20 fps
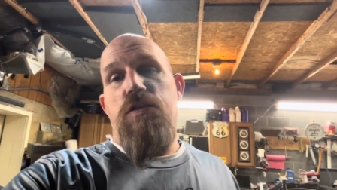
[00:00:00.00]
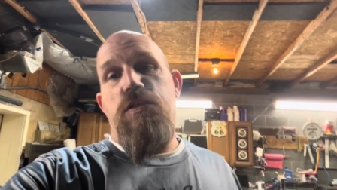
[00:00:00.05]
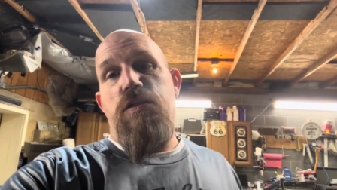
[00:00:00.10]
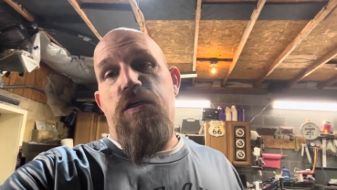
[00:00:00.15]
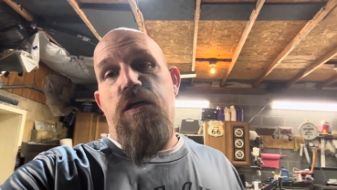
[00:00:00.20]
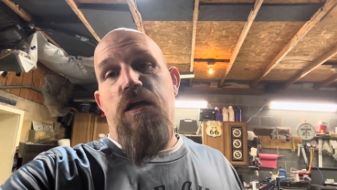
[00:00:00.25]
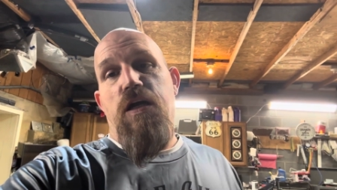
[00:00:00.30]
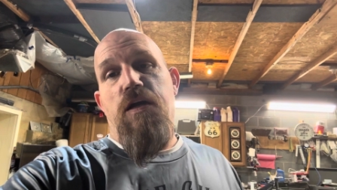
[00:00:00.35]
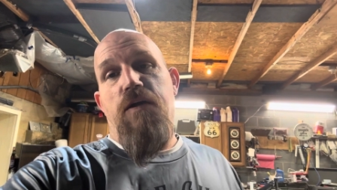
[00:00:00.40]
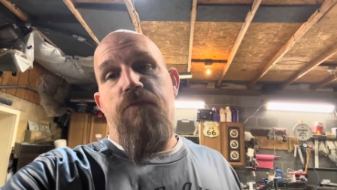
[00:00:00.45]
to
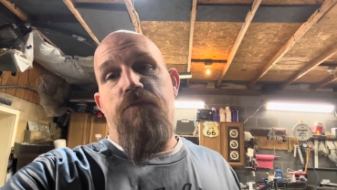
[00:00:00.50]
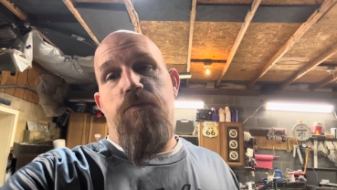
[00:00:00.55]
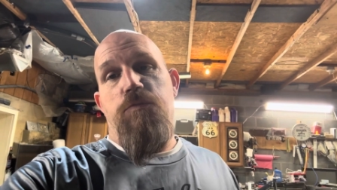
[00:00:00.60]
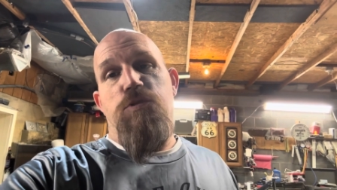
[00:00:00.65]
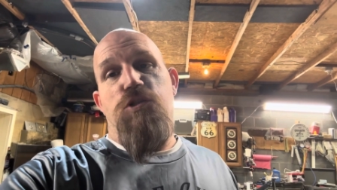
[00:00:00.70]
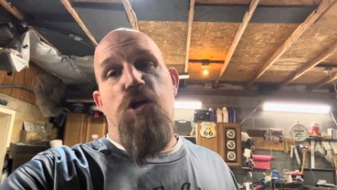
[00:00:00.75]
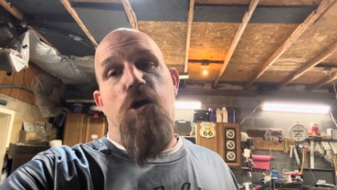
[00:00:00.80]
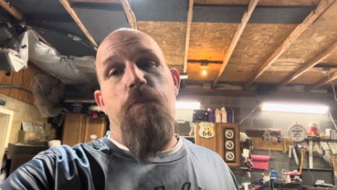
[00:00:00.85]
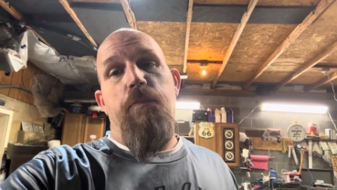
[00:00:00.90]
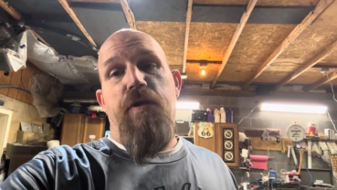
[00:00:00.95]
get here from
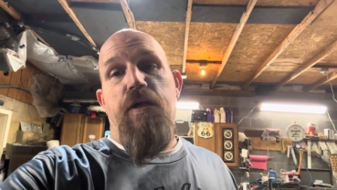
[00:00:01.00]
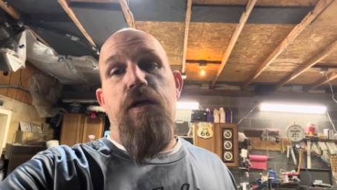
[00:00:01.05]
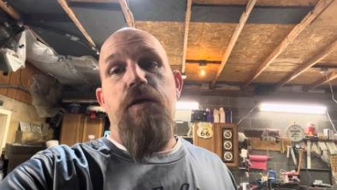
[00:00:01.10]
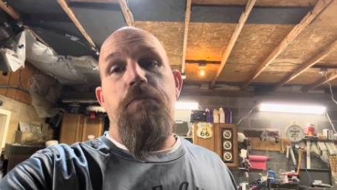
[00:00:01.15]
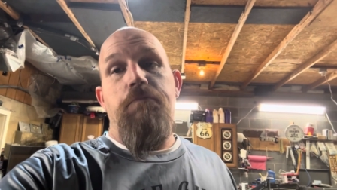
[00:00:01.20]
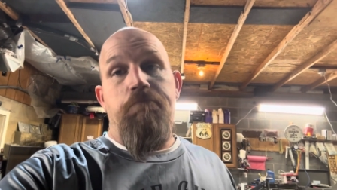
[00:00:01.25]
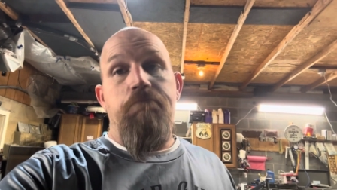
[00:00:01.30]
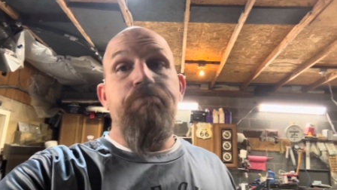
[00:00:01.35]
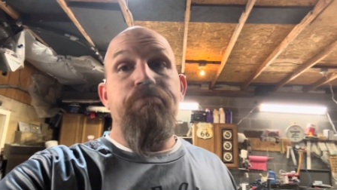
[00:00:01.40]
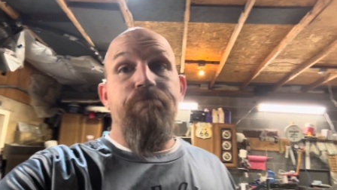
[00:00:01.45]
Germany.
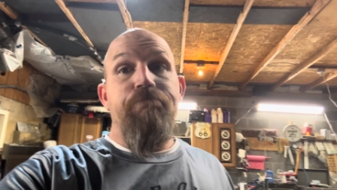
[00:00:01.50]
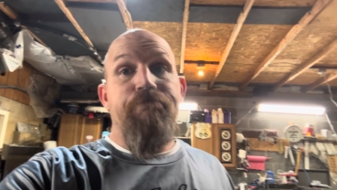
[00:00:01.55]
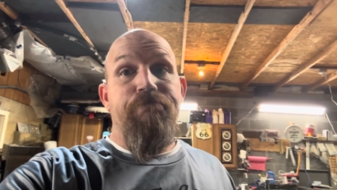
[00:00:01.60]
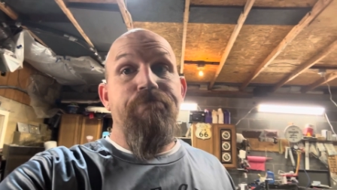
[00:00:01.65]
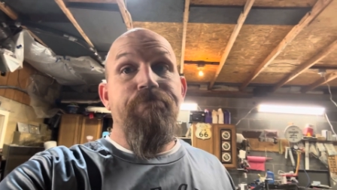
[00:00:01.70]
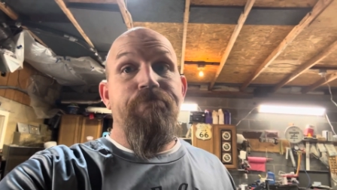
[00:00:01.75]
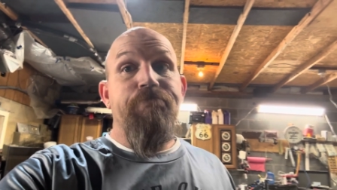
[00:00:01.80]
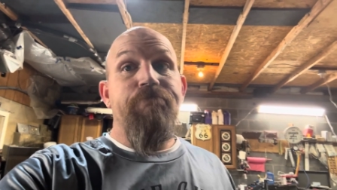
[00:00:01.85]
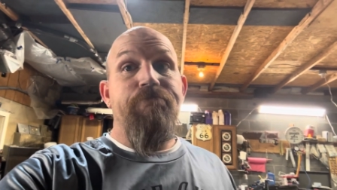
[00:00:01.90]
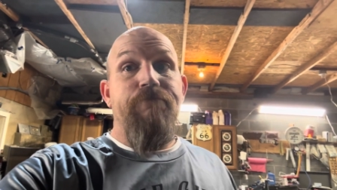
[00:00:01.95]

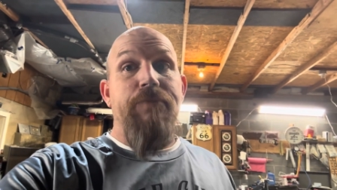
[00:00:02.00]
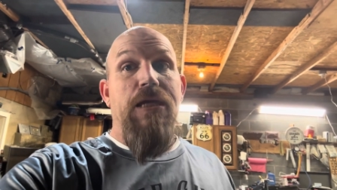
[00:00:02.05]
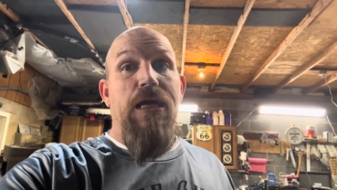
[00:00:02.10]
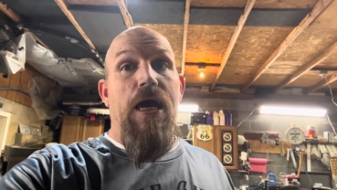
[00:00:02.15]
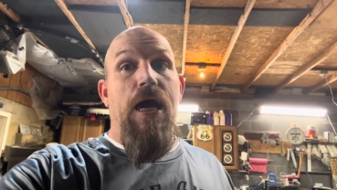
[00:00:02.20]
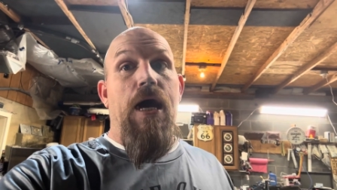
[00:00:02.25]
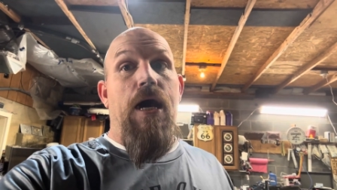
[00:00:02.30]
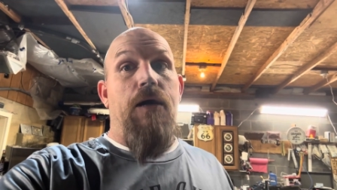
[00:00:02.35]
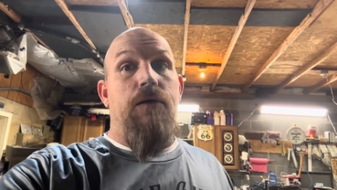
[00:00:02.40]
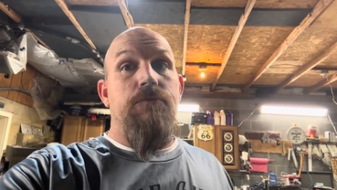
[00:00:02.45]

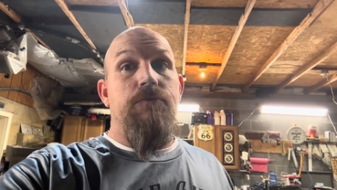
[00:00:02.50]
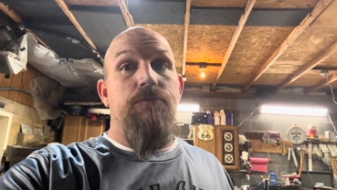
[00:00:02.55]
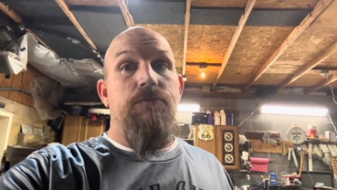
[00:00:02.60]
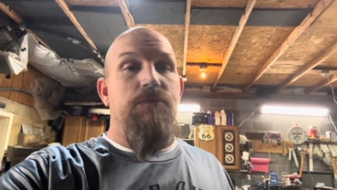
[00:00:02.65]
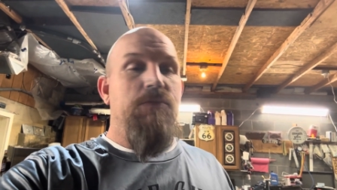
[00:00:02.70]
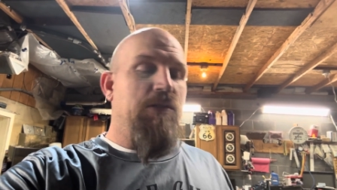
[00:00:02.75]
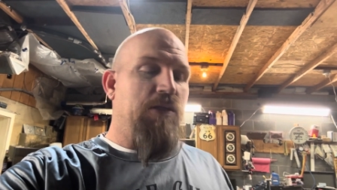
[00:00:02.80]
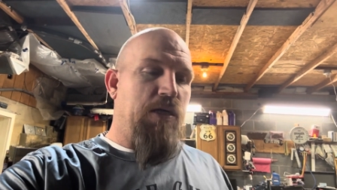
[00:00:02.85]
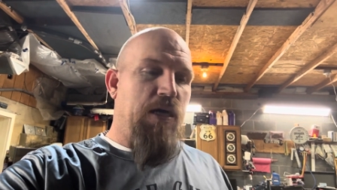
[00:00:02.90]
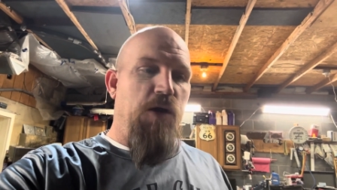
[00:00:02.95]
Yeah,
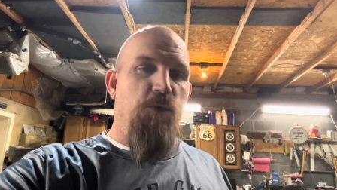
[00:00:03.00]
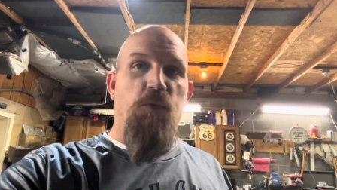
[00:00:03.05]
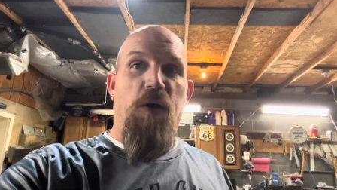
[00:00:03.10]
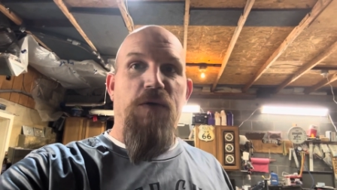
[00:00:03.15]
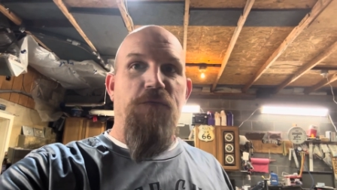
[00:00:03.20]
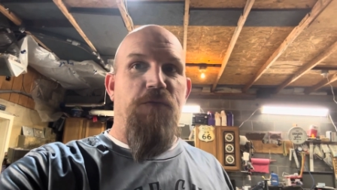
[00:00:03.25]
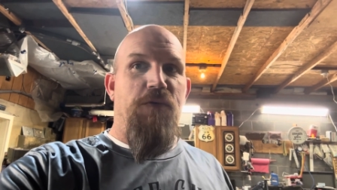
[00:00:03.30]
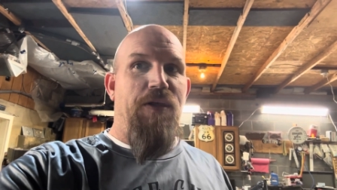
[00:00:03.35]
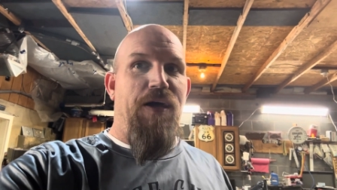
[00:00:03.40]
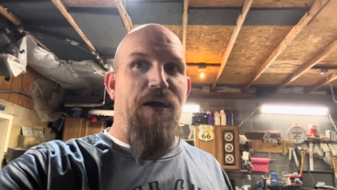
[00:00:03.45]
can't wait
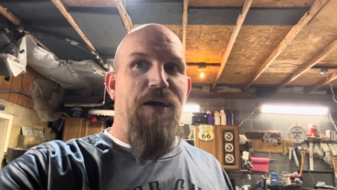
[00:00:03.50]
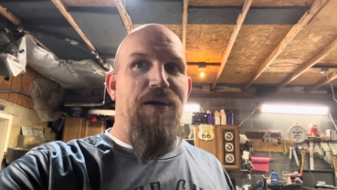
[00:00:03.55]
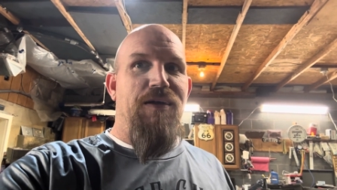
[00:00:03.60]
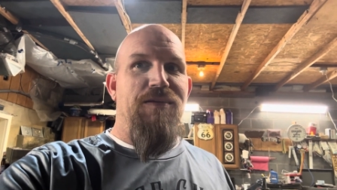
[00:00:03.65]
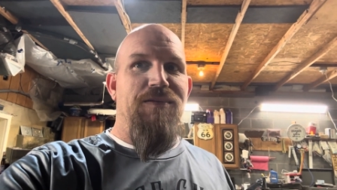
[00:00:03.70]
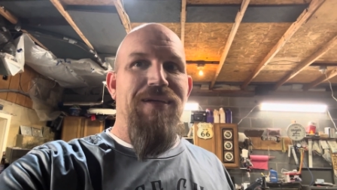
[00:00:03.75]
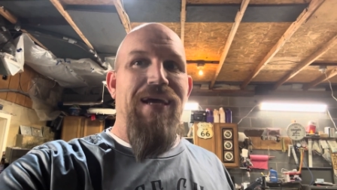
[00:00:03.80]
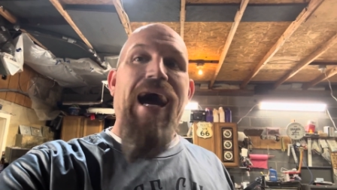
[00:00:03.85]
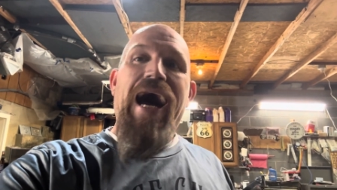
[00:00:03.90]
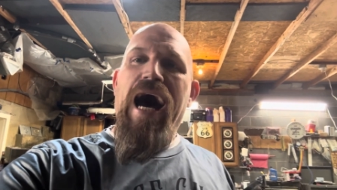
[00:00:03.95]
for that.
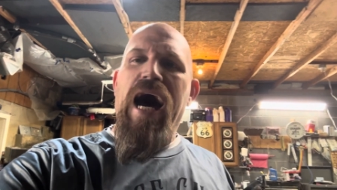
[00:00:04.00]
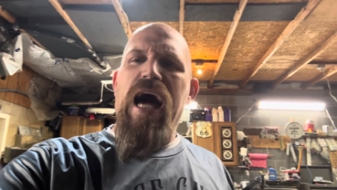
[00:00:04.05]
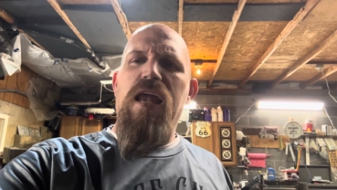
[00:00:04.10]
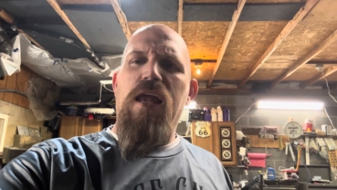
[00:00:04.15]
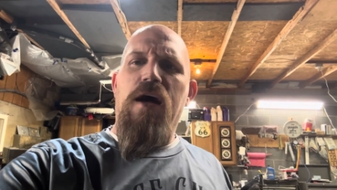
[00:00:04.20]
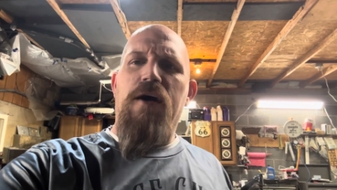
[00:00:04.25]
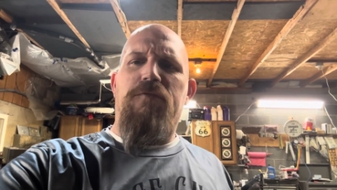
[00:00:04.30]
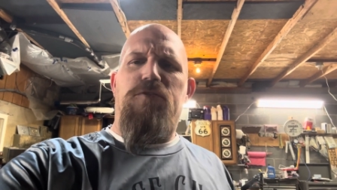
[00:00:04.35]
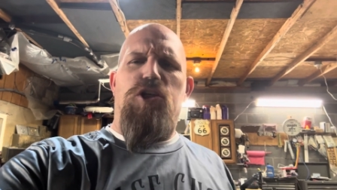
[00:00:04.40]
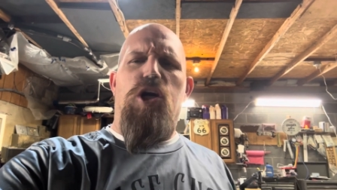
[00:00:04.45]
I
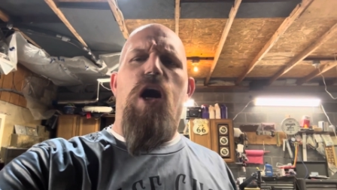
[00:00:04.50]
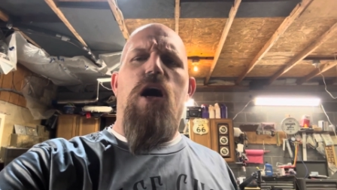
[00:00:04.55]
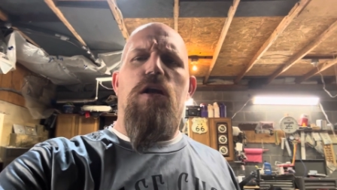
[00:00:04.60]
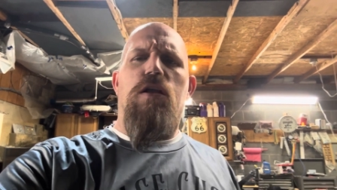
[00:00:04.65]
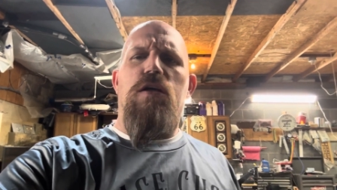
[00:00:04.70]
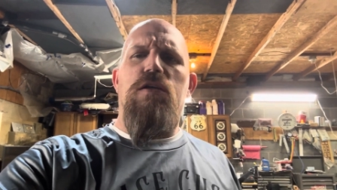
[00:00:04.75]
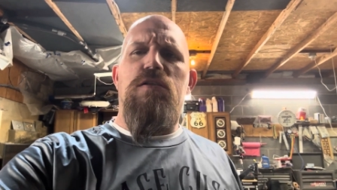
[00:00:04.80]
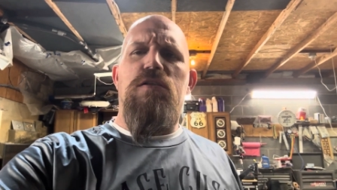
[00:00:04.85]
love chocolates.